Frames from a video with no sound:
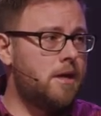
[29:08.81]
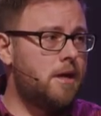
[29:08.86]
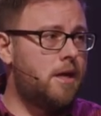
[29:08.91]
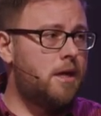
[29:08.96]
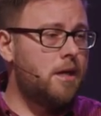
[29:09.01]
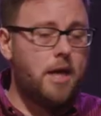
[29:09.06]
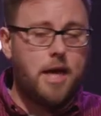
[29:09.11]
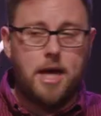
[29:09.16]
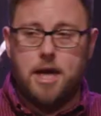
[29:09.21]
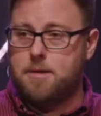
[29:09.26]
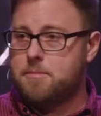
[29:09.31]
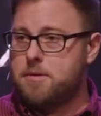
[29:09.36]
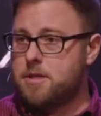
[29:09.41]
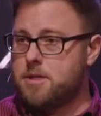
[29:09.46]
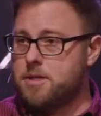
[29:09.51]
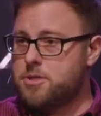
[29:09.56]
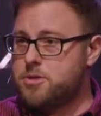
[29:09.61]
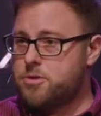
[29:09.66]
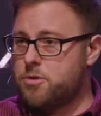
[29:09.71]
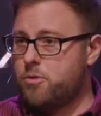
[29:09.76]
claimed
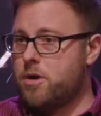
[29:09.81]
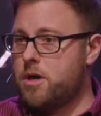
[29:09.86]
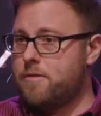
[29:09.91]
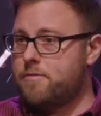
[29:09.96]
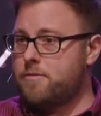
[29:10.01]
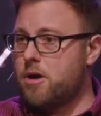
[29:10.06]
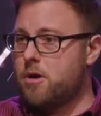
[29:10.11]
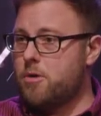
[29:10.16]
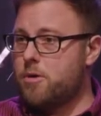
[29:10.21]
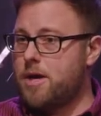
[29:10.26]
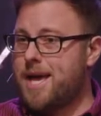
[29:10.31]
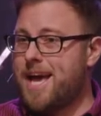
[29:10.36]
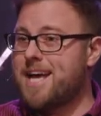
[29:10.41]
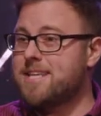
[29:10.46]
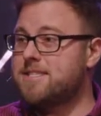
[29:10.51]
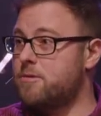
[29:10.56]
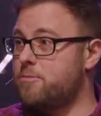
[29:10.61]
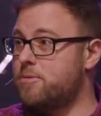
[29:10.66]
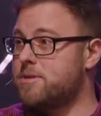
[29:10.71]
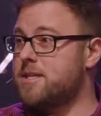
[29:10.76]
the story of Noah
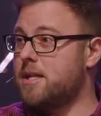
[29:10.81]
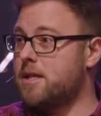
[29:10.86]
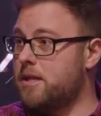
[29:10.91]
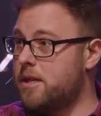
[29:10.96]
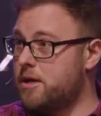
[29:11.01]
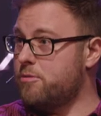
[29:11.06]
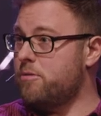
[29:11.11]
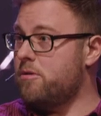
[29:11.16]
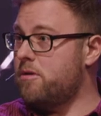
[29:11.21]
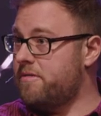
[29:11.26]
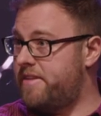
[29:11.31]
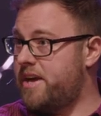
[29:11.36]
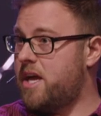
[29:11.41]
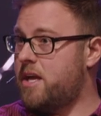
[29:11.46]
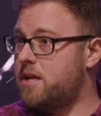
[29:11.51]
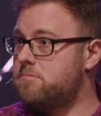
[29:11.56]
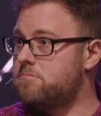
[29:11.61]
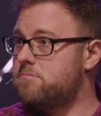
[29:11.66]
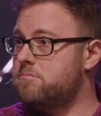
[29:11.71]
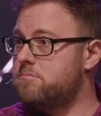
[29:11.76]
as it was a literal event